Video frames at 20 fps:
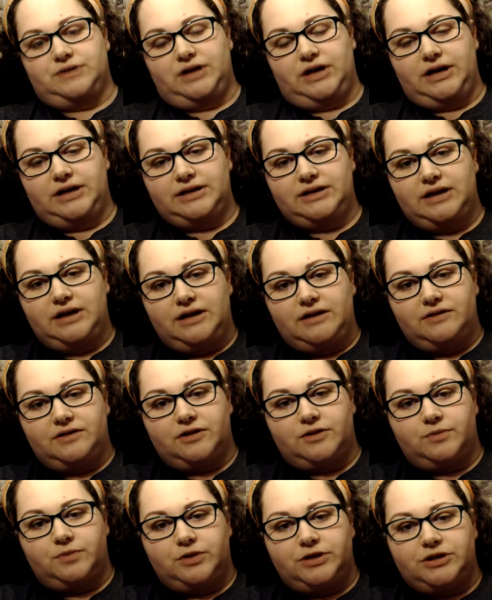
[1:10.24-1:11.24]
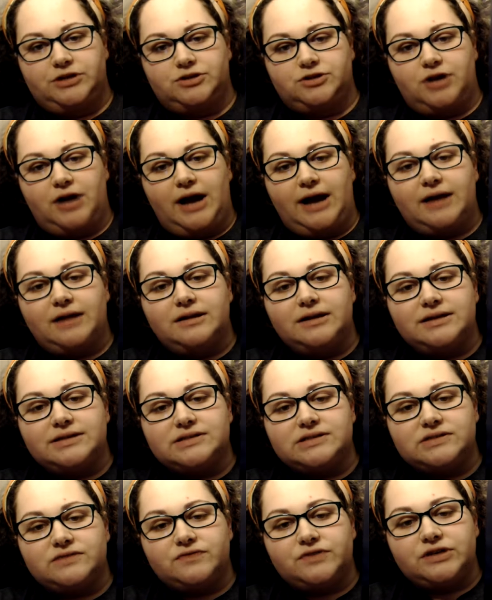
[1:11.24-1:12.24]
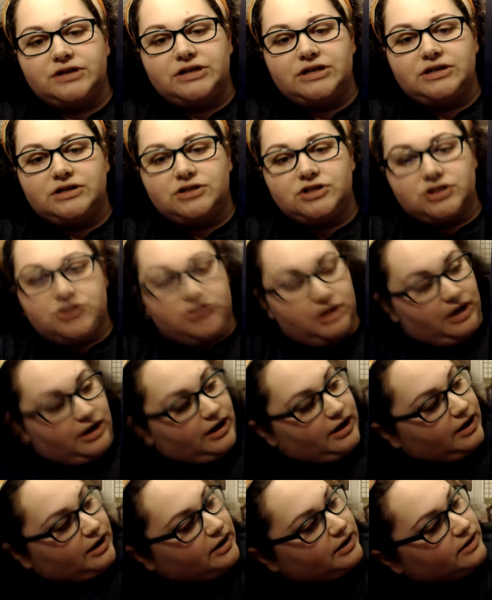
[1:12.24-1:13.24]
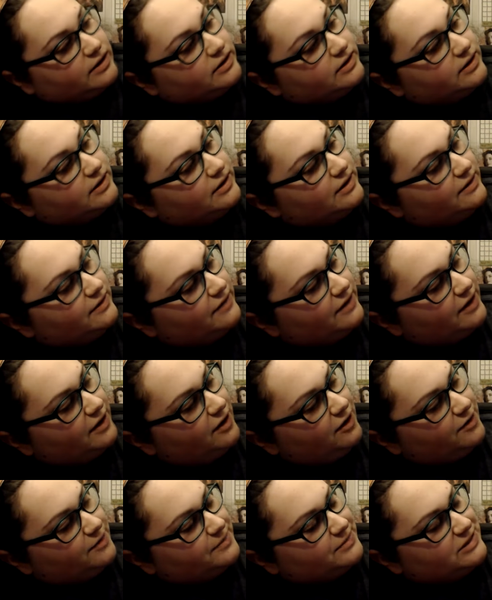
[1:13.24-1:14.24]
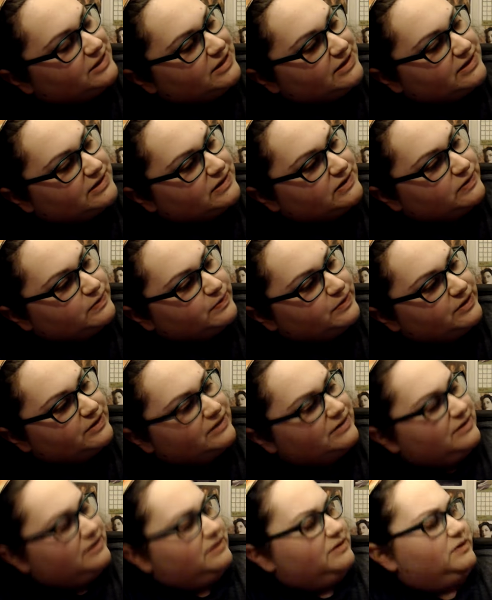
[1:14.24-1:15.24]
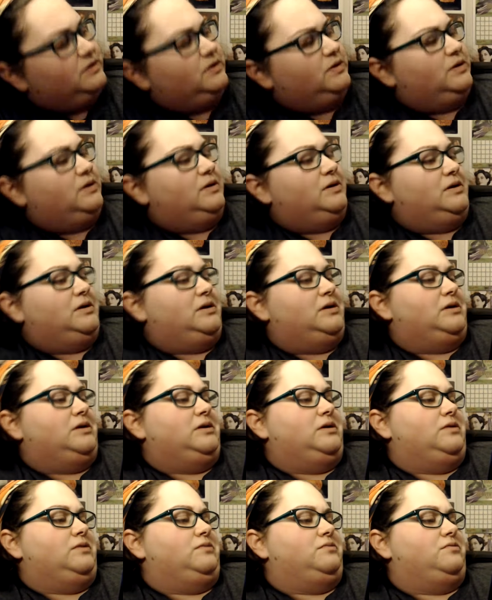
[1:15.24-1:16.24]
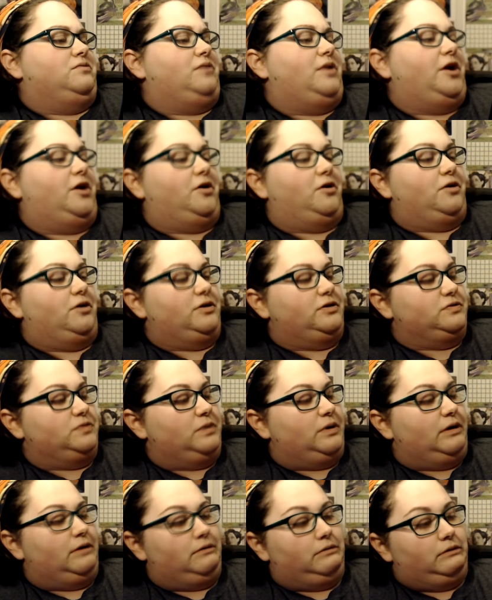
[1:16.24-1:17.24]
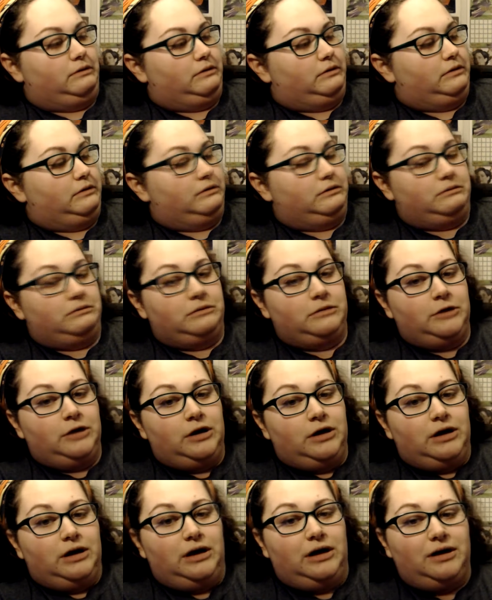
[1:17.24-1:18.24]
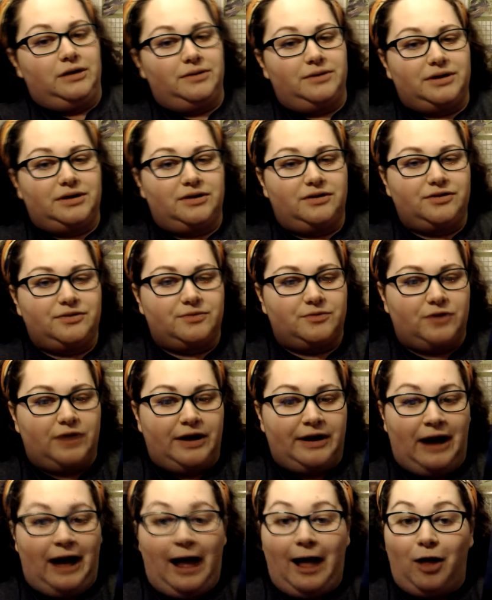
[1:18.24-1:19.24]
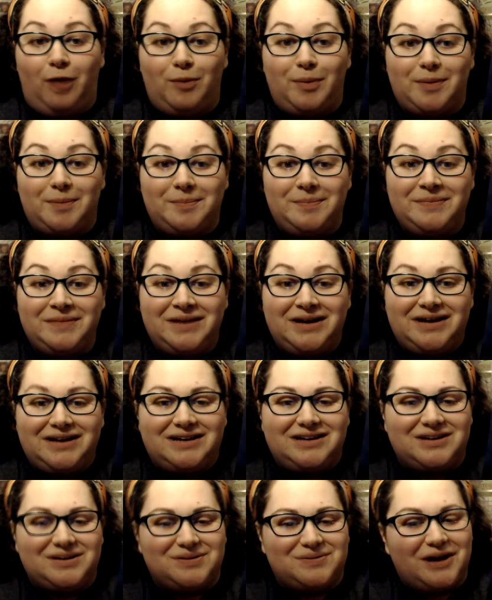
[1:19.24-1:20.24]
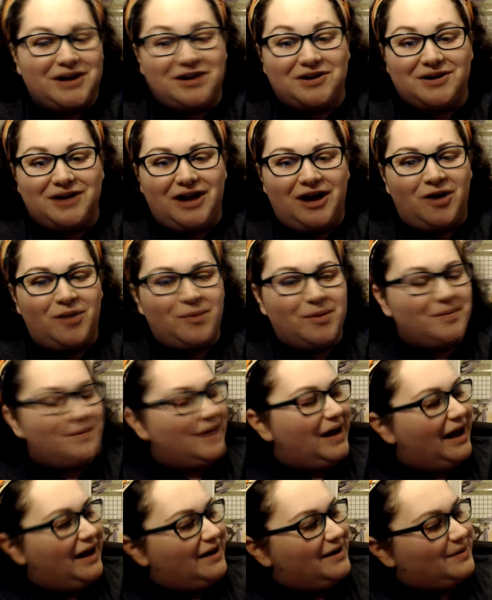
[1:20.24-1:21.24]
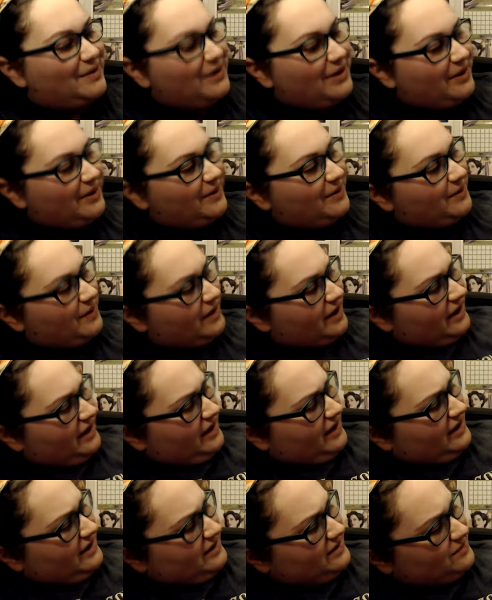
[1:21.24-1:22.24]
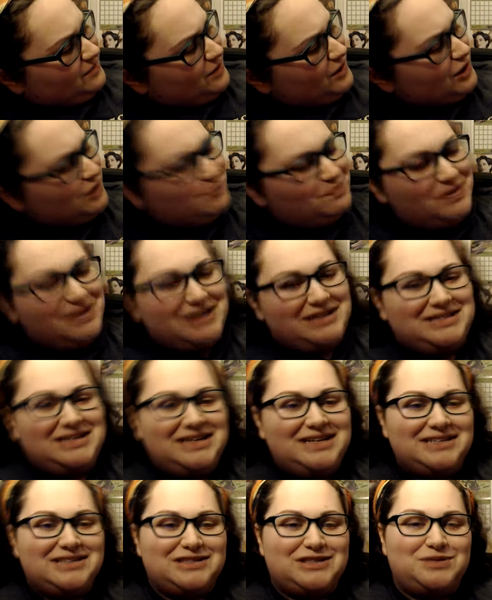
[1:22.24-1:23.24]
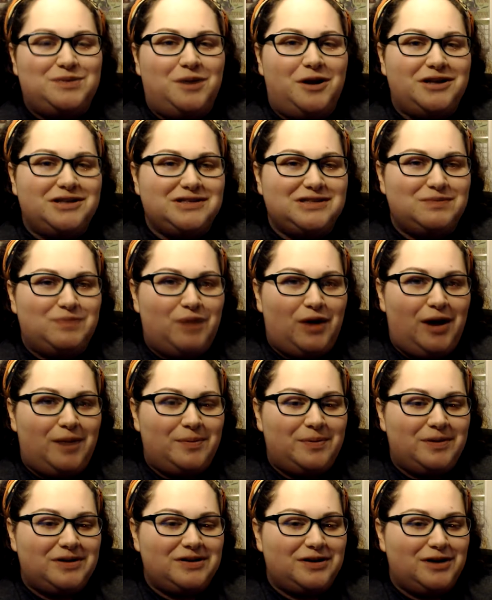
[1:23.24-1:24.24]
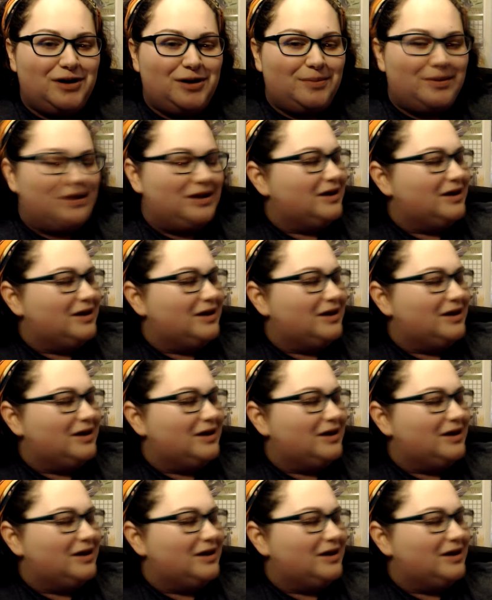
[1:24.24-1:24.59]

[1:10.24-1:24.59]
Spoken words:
got the complete track list for each, they call them discs, but record is what I would call them. I would call them an album, a record album, I don't know. Would it be discs? What is the proper term